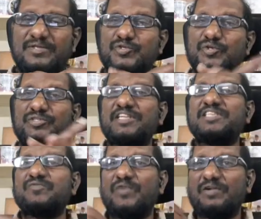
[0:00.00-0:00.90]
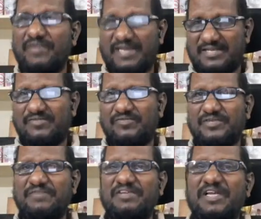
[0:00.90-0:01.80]
So that is one way,
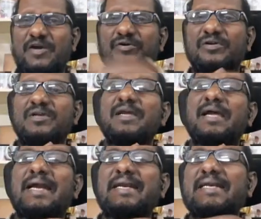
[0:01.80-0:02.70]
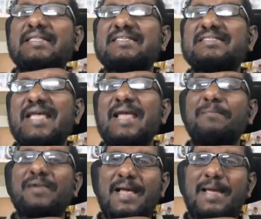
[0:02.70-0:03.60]
giving out. And at the
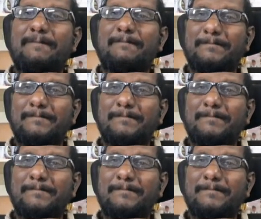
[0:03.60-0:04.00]
same time,